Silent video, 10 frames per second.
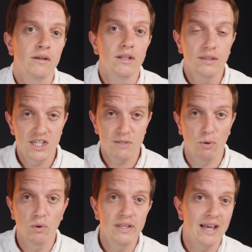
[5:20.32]
at this
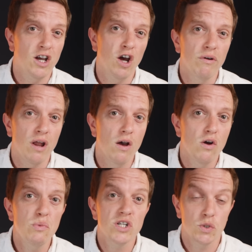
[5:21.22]
point, their current
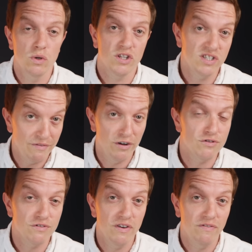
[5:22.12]
home, which is worth
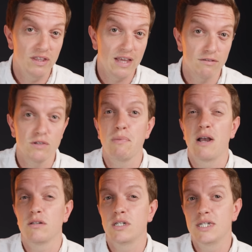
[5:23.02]

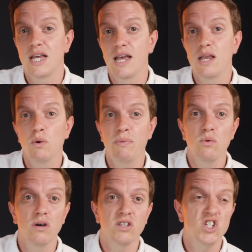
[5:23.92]
£750,000 today, would be
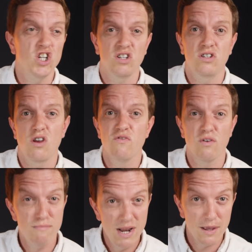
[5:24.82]
worth just over
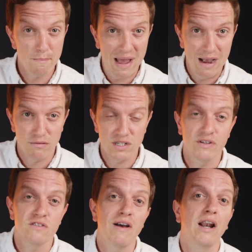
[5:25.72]
£1 million if
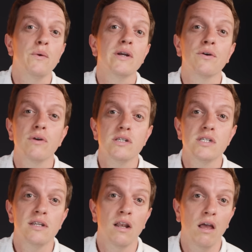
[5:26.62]
its value
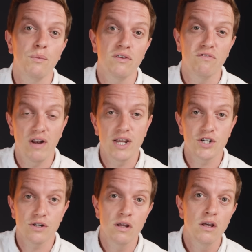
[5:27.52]
increases in line with
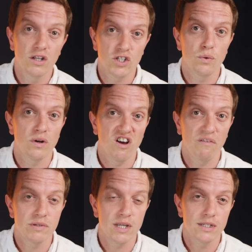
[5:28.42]
inflation at
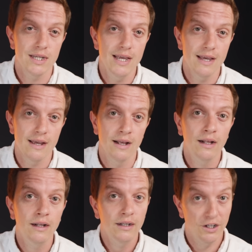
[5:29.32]
2.5% a year.
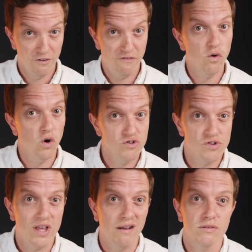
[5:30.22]
And the
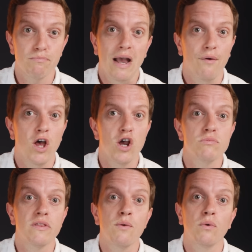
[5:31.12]
£400,000 home
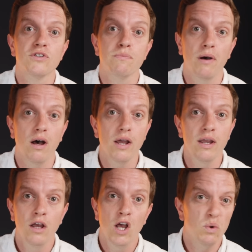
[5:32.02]
that they want to buy
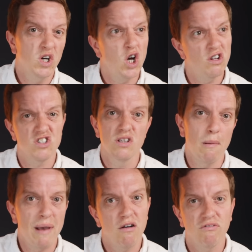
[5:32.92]
would cost them
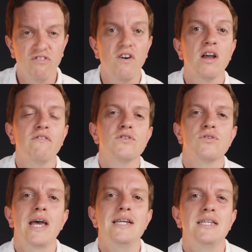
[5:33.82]
about
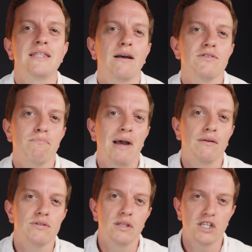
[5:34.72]

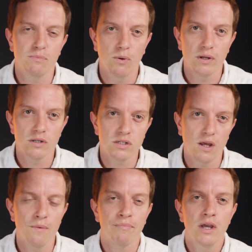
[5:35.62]
£580,000 at this point.
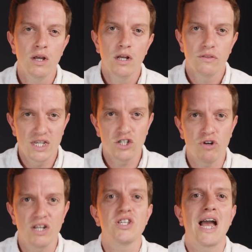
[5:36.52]
So this
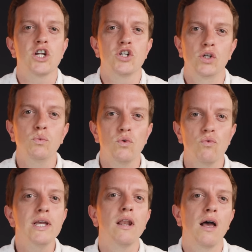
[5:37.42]
transaction would
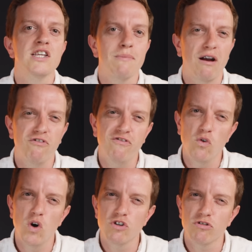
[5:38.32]
realise about
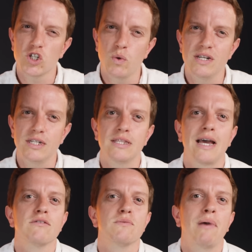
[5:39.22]

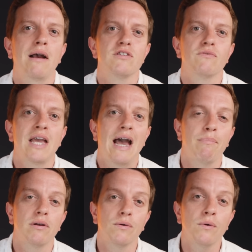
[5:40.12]
£420,000 of
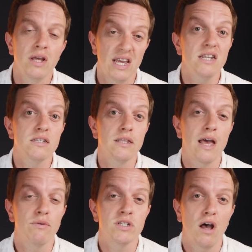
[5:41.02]
capital into
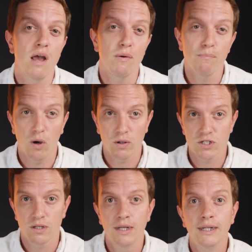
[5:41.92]
their retirement
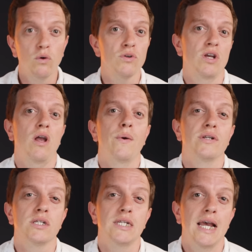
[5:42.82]
pot. We're also going
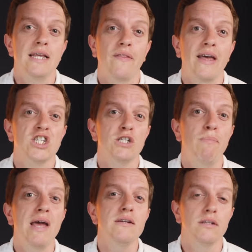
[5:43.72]
to say that their
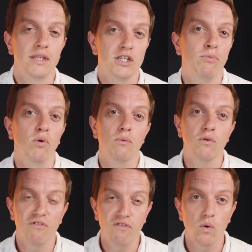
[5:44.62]
spend at this point
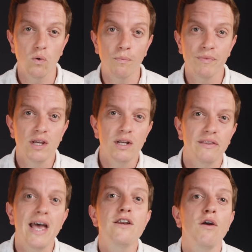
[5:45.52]
will fall.
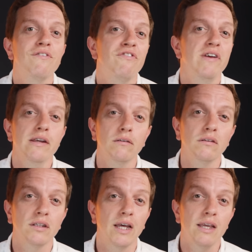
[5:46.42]
They don't feel
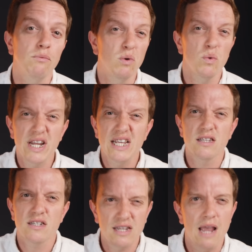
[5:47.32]
they will need
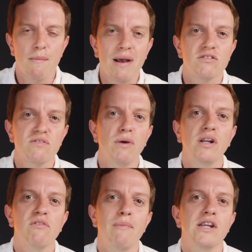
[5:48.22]
the same amount of
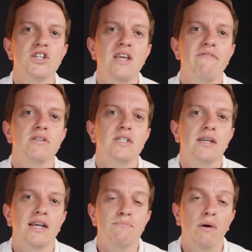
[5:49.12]
money from age
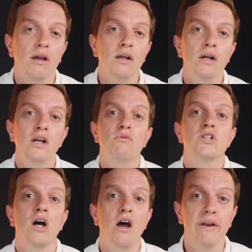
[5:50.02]
70, as by
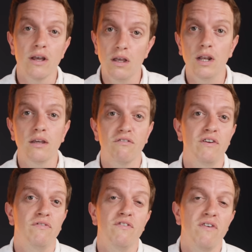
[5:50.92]
retiring early at
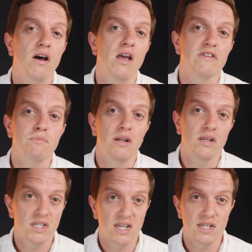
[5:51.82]
55 and
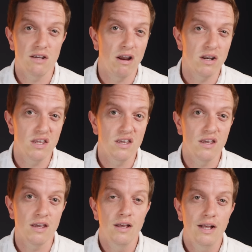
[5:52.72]
spending 60 grand a
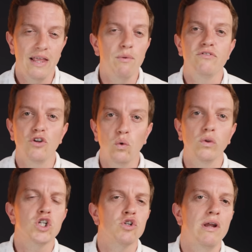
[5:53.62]
year, they would have done all
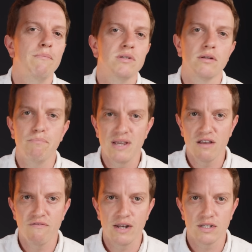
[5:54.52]
the trips and big
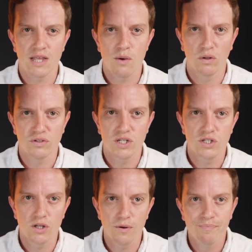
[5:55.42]
events they wanted
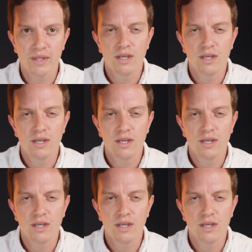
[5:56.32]
to.